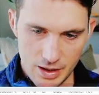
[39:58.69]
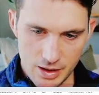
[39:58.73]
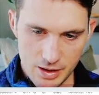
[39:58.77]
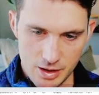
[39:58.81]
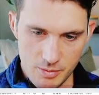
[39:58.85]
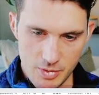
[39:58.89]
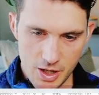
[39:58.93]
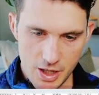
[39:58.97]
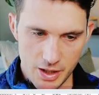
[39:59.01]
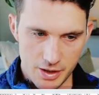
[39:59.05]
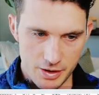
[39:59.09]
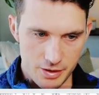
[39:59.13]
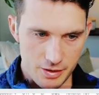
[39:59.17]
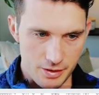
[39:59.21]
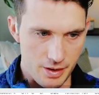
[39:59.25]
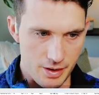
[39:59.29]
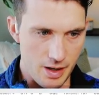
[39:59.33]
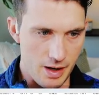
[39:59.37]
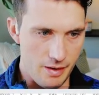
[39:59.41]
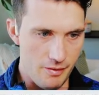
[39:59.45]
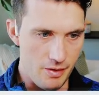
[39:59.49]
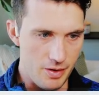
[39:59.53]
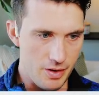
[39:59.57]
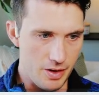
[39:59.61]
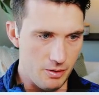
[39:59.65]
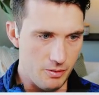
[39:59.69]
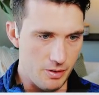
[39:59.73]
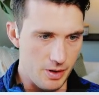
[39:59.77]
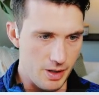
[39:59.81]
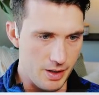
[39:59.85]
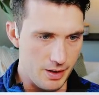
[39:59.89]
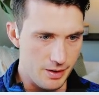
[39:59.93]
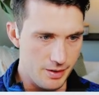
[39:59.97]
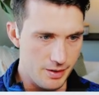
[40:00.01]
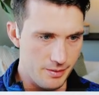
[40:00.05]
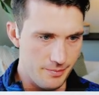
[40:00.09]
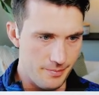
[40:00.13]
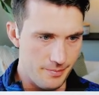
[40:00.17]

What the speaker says: to make sure that everything works.